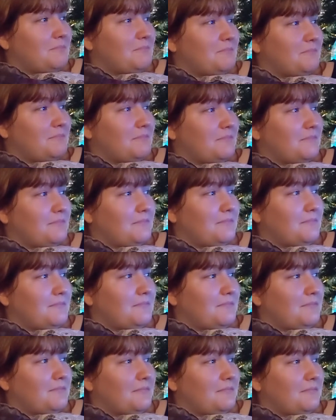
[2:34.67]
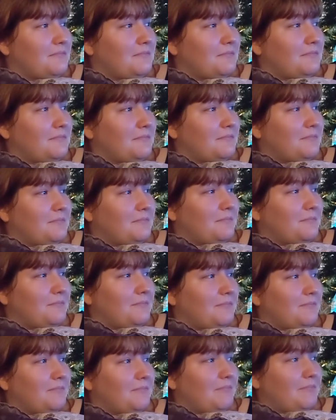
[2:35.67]

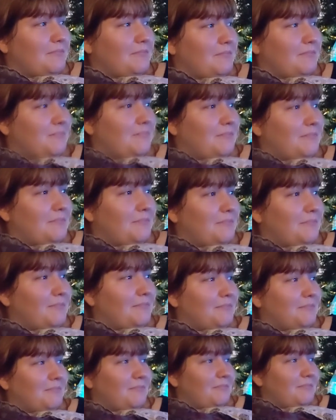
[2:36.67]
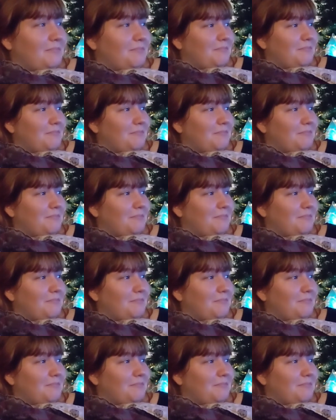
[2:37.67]
No one is speaking in this clip.